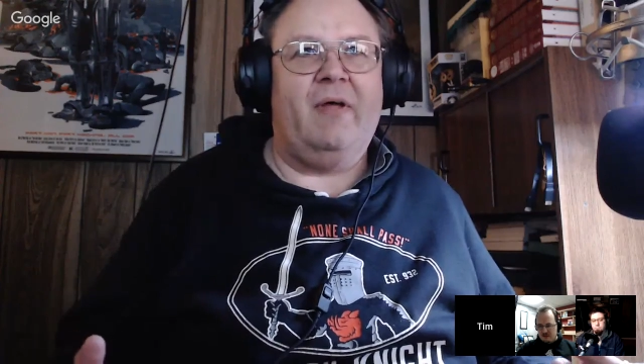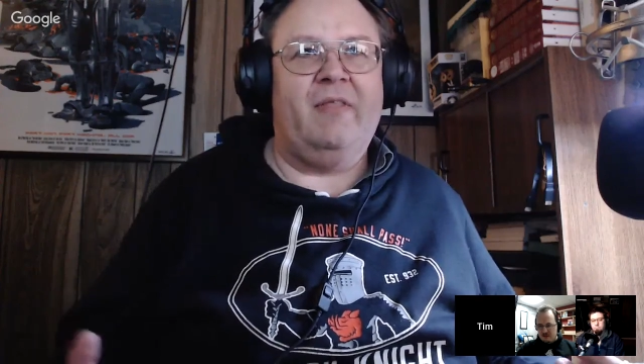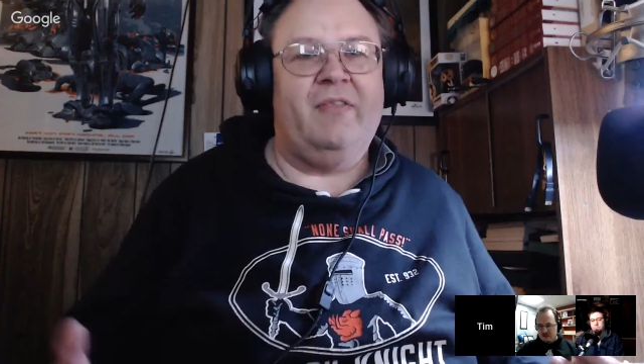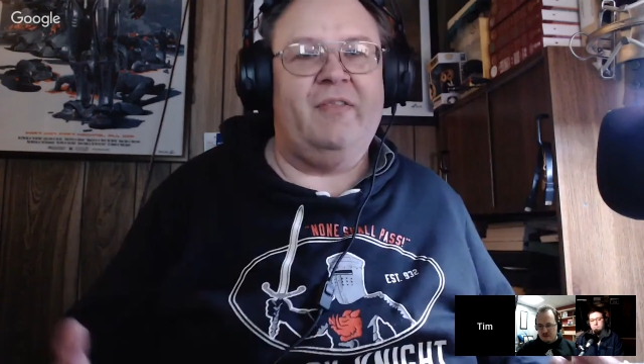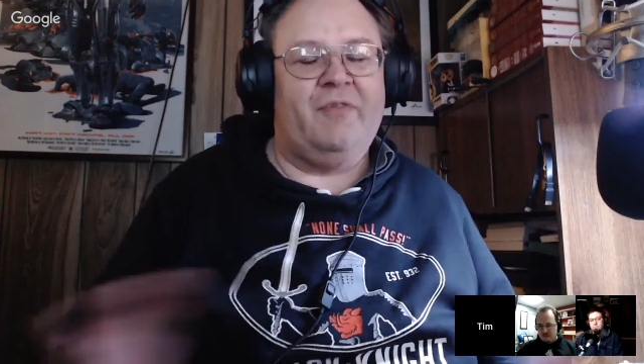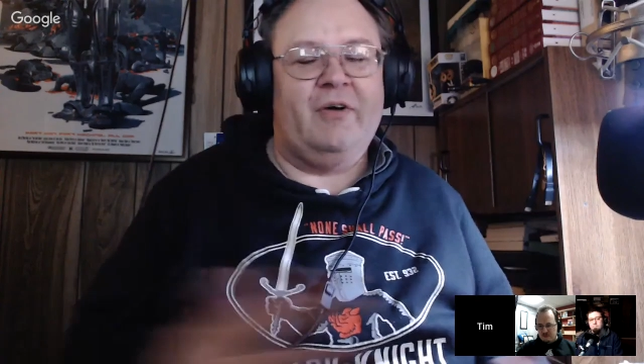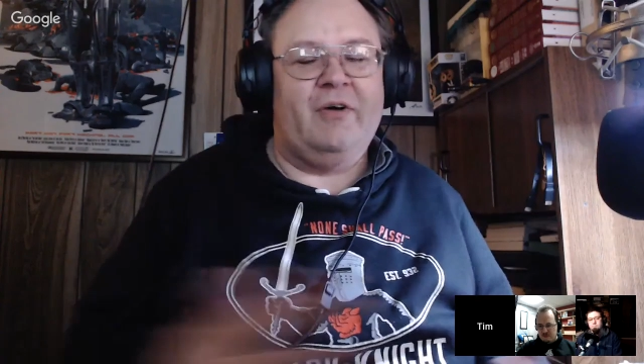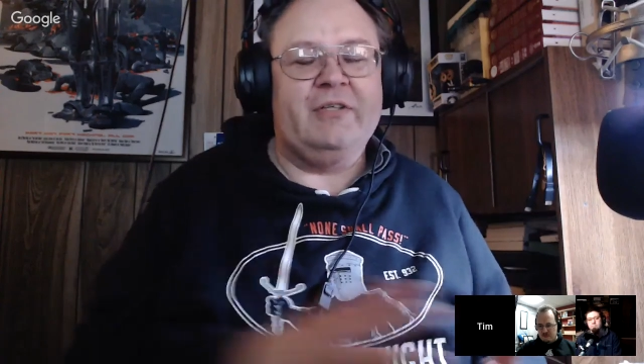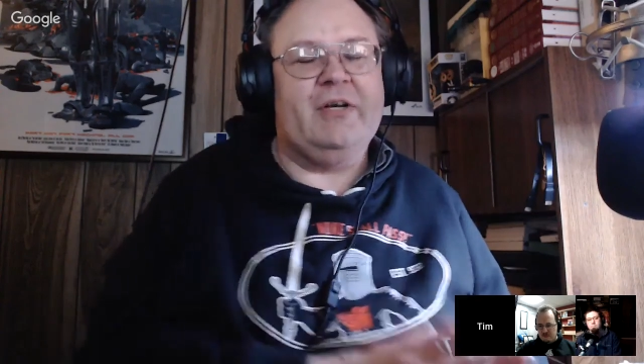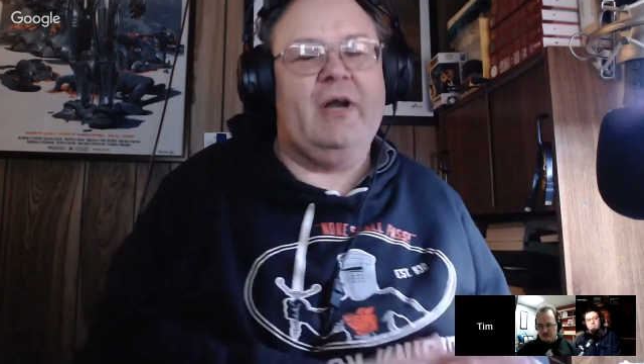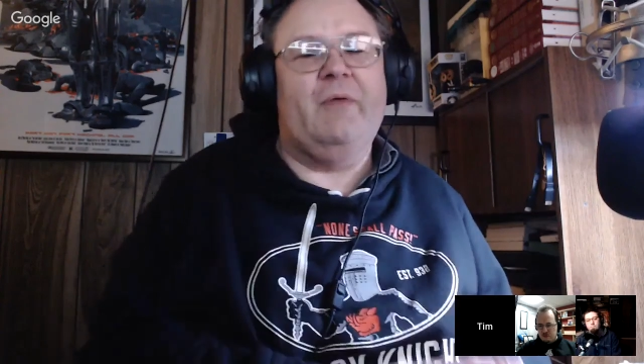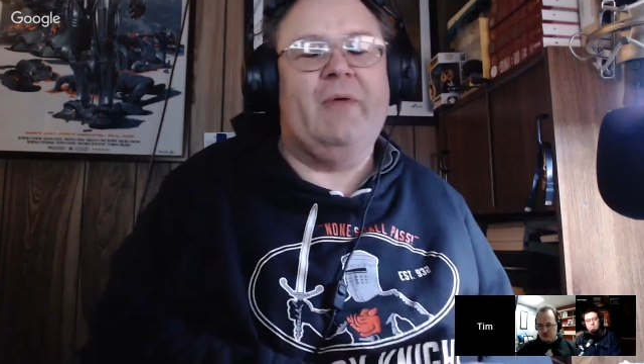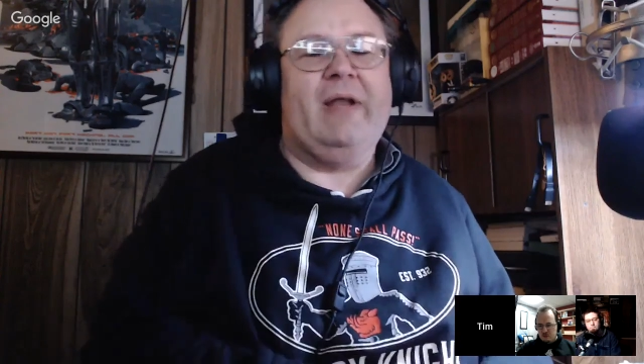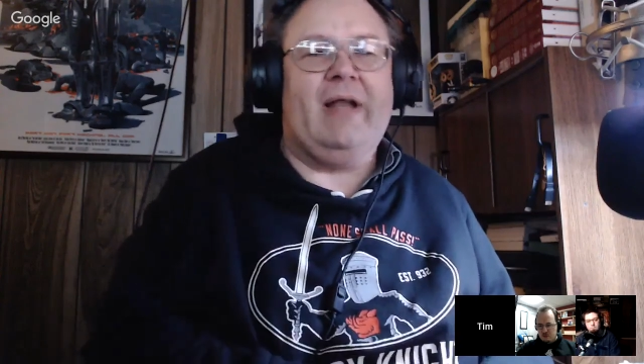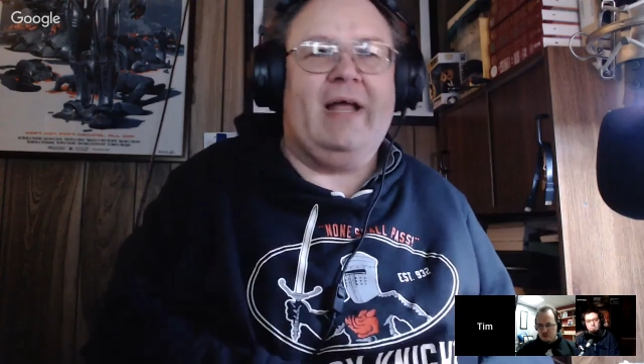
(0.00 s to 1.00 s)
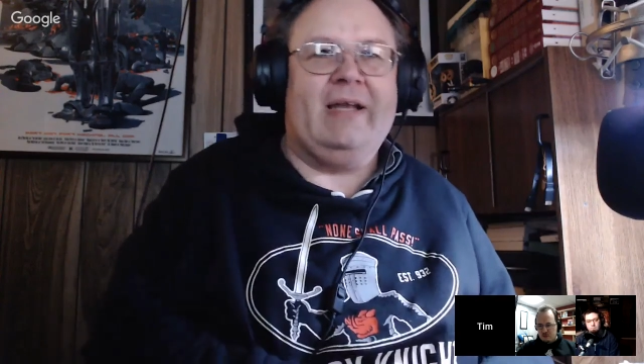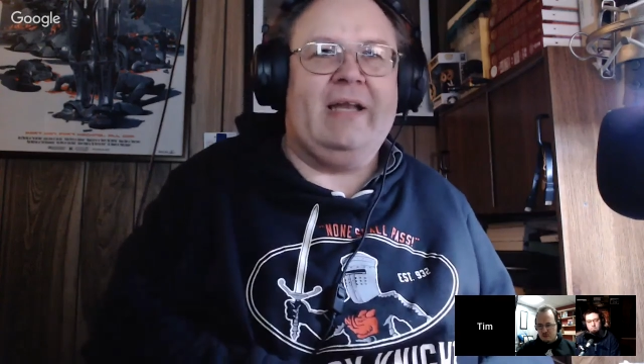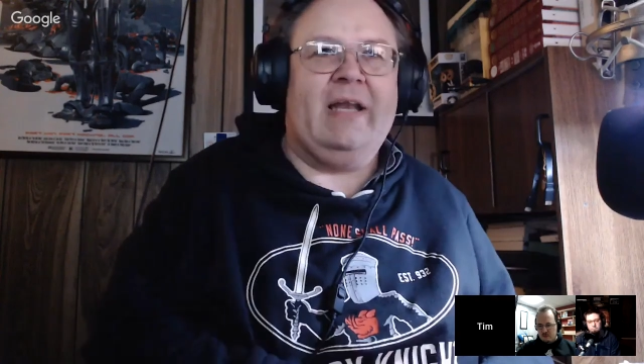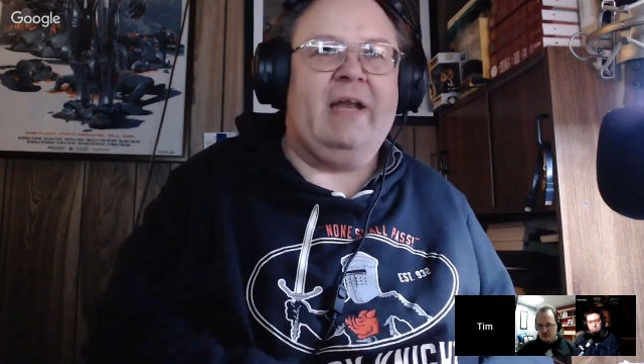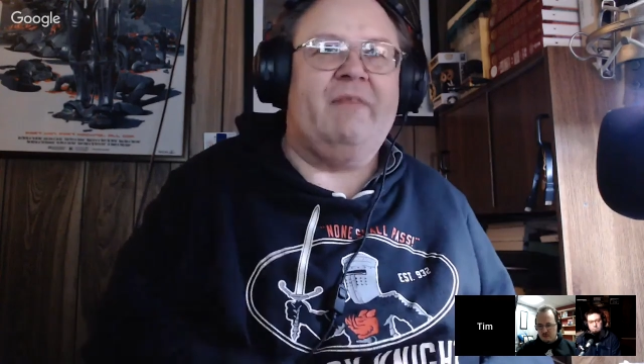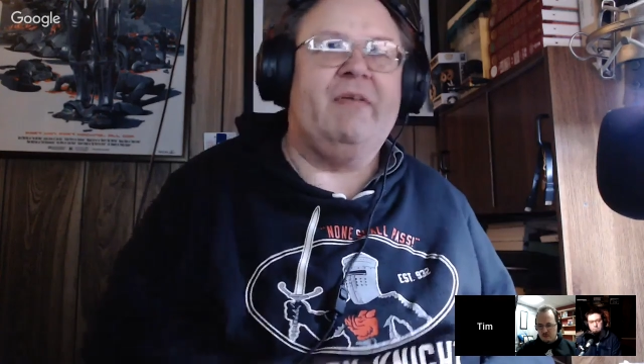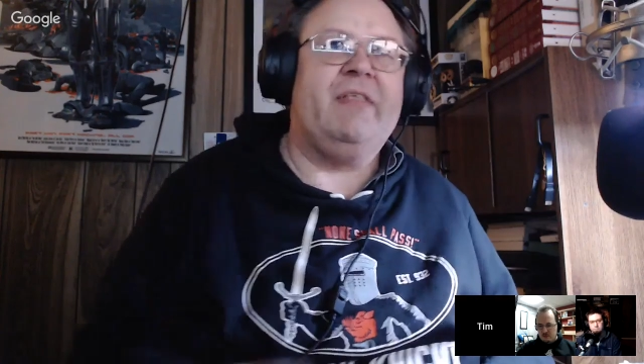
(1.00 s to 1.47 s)
The first year I went, I
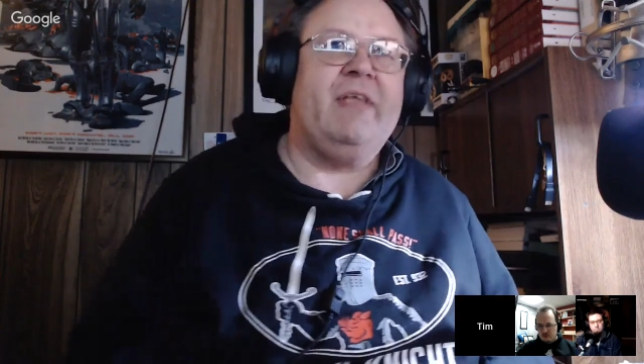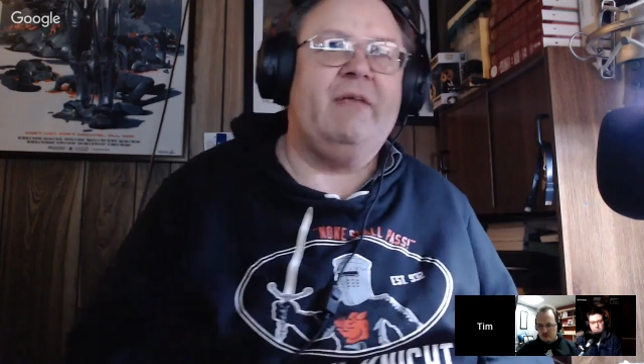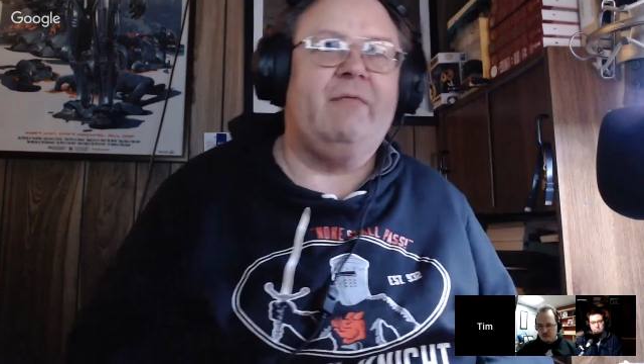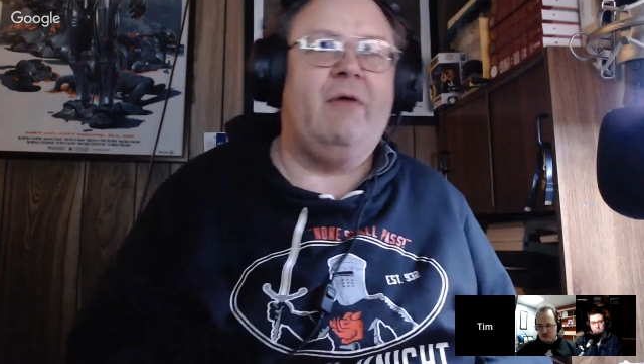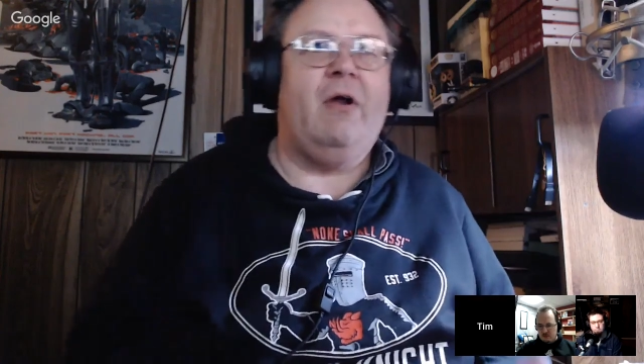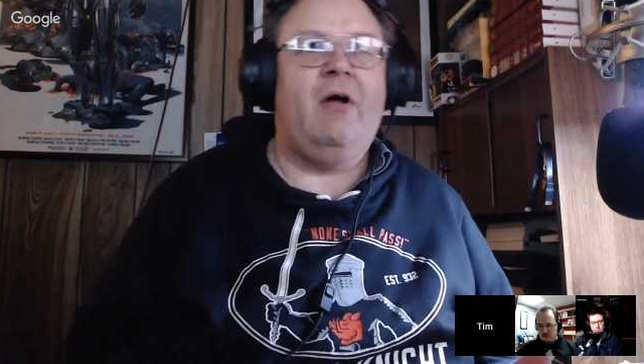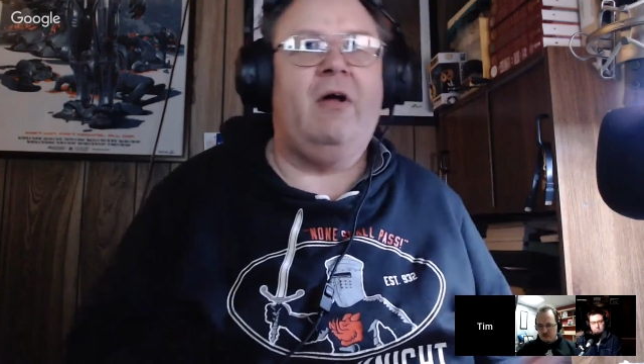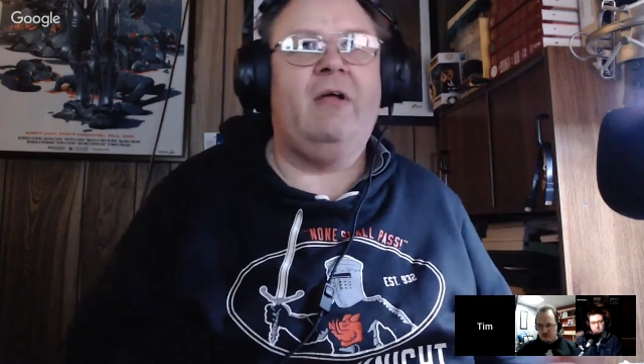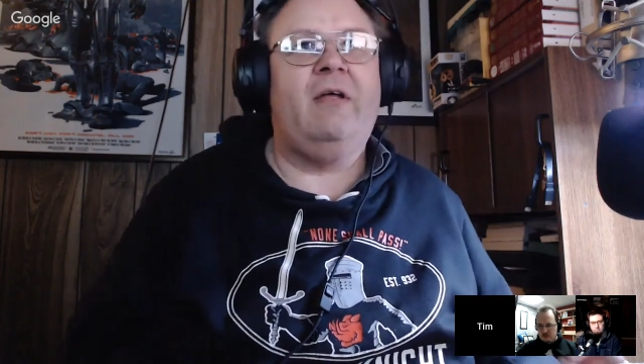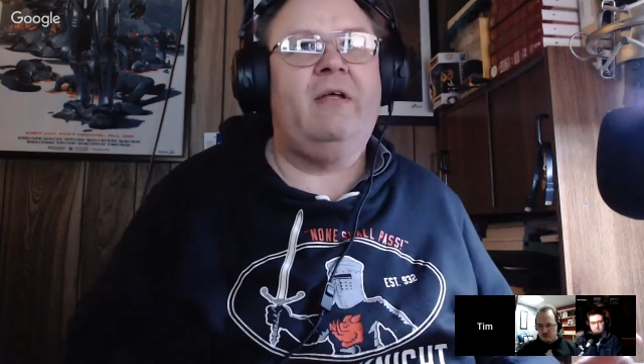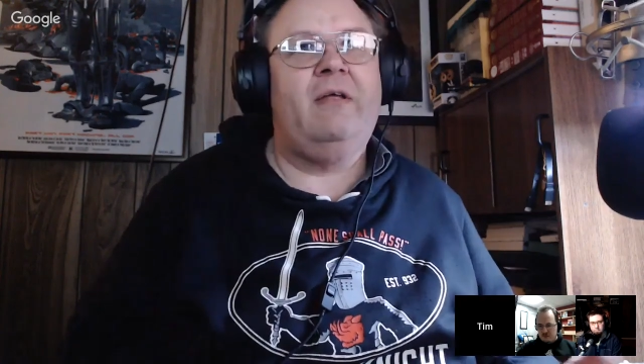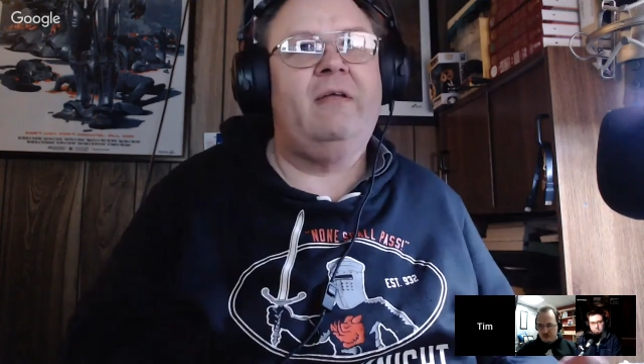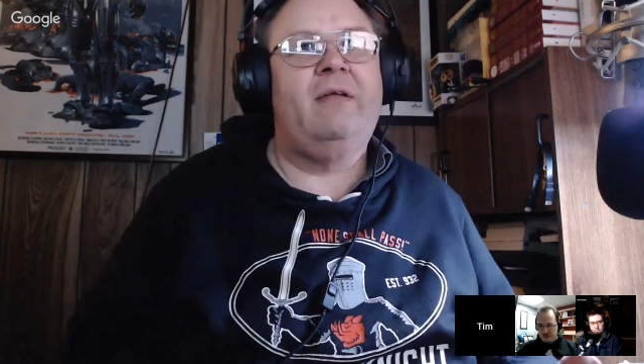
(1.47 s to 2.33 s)
did everything wrong.